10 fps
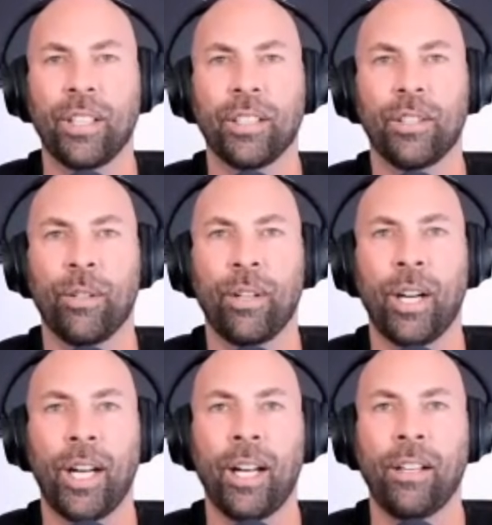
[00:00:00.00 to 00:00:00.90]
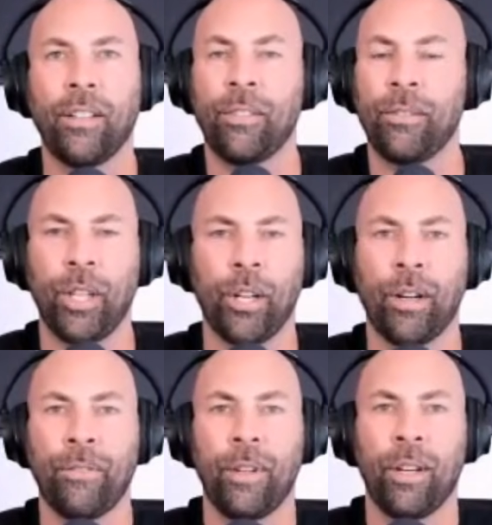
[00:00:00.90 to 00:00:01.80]
And so I
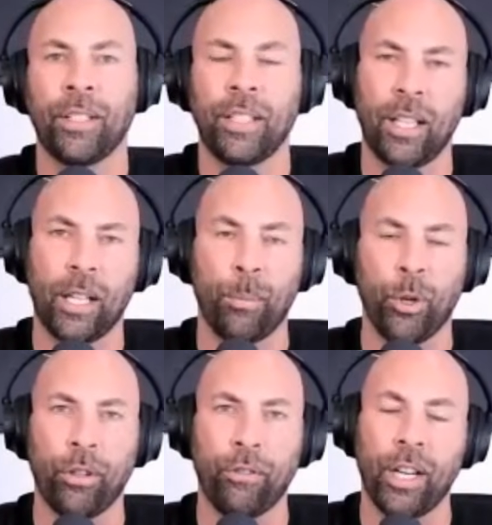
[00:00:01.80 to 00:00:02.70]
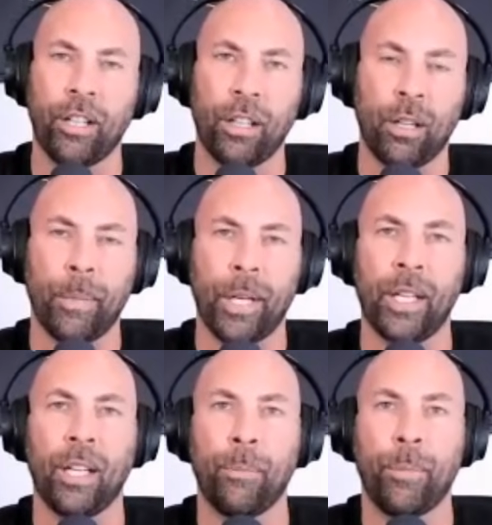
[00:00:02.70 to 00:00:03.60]
sound like a broken record on
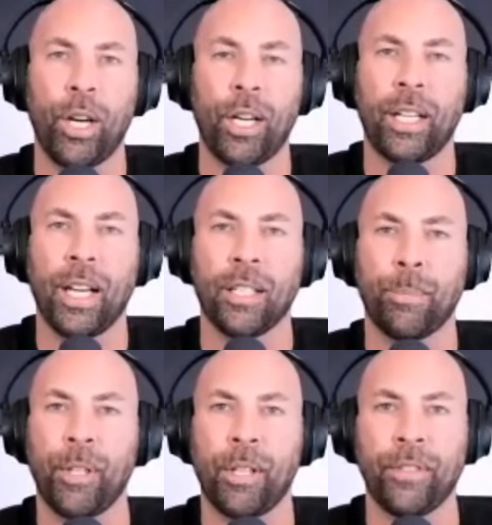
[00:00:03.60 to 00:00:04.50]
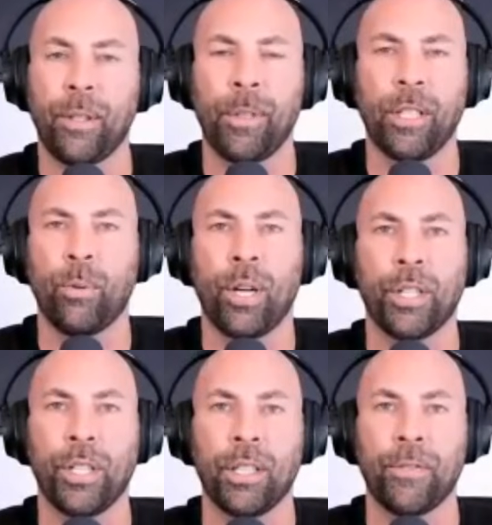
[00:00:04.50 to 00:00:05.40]
my podcast, but if somebody's
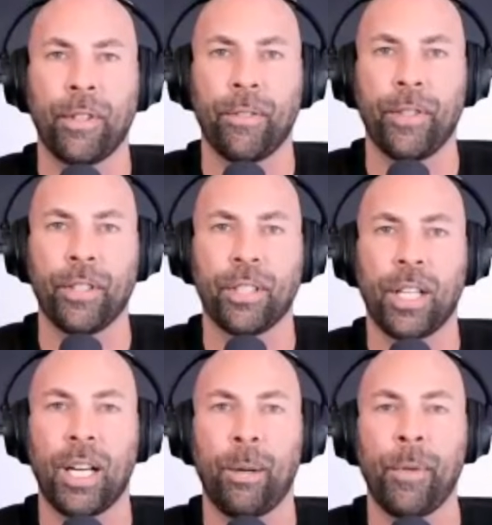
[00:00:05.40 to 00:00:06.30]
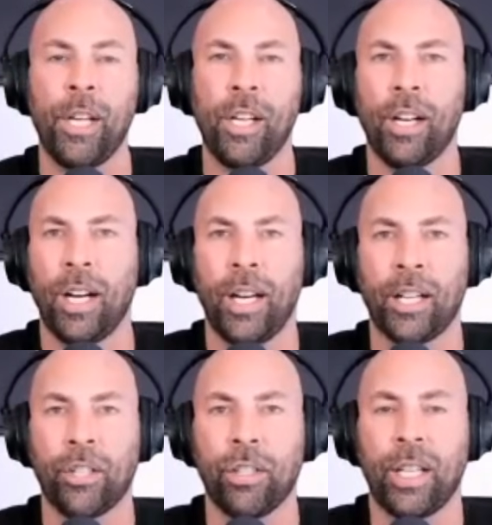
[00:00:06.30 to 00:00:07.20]
watching this for the first time, I
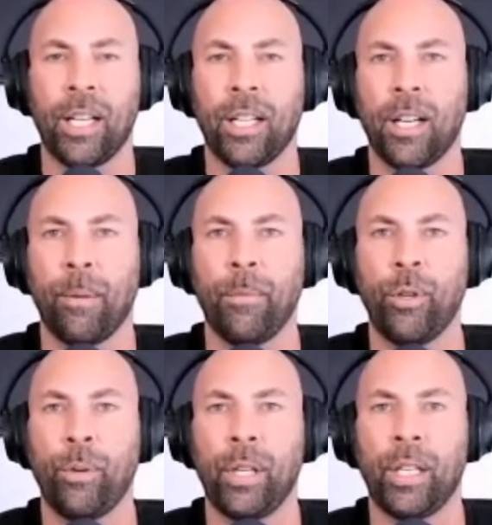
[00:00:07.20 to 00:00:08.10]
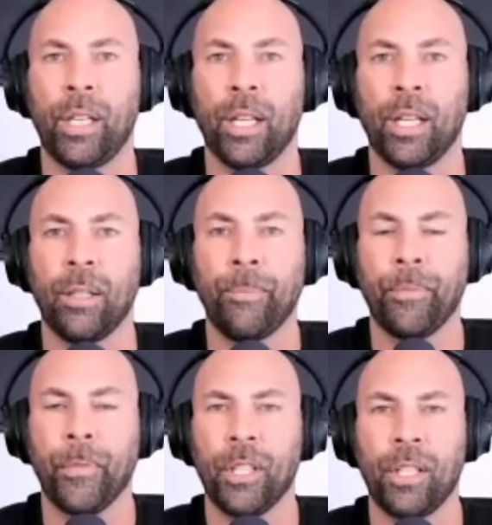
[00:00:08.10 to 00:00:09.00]
actually ended up doing
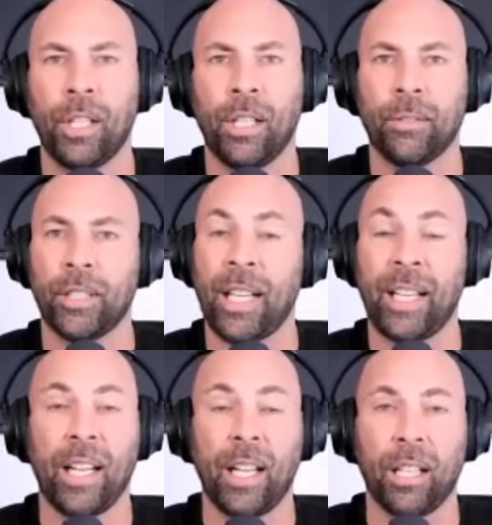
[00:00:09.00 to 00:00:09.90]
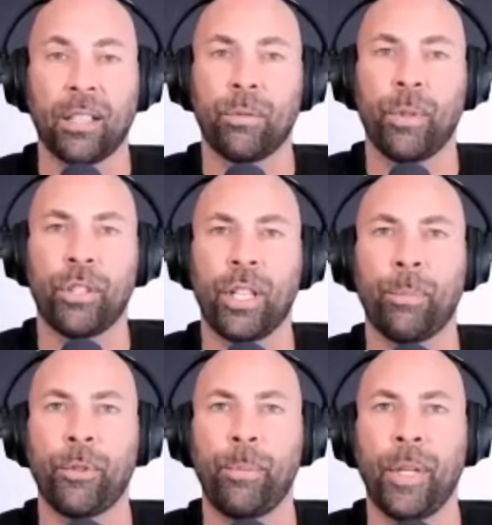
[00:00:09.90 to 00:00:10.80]
psychedelics, which
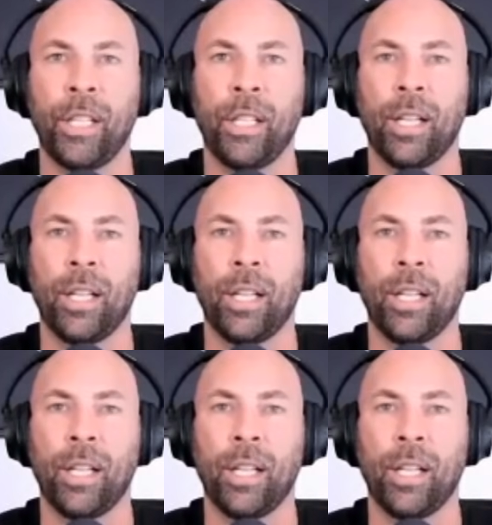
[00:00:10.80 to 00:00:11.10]
helped me.